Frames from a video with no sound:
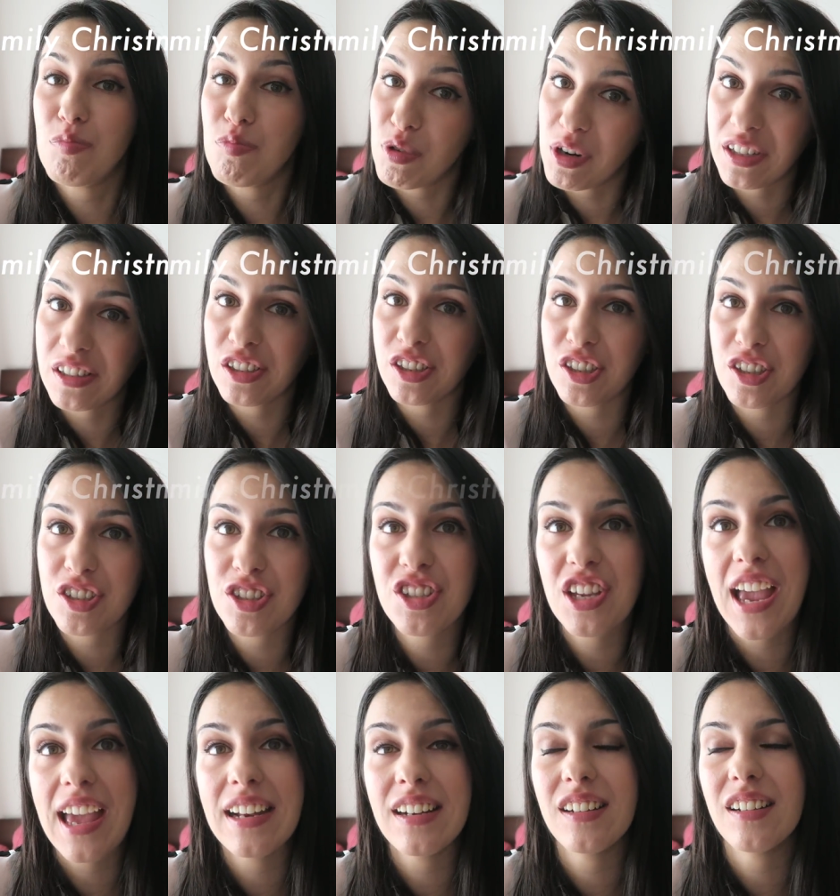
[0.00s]
Briller
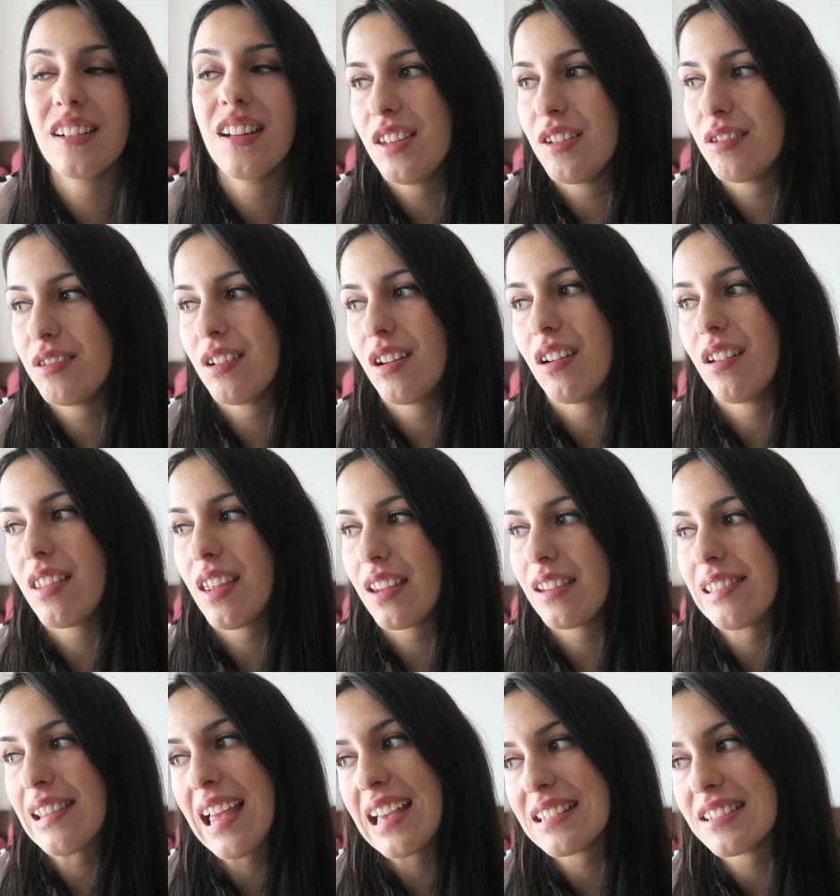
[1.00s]
channel you know
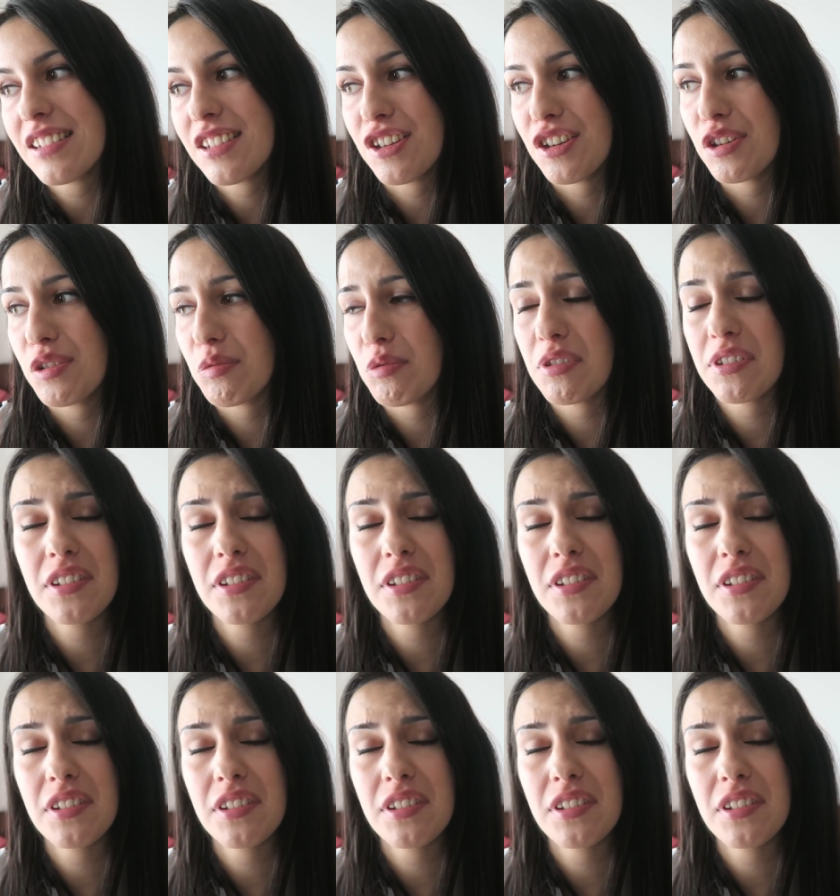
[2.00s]
that last year it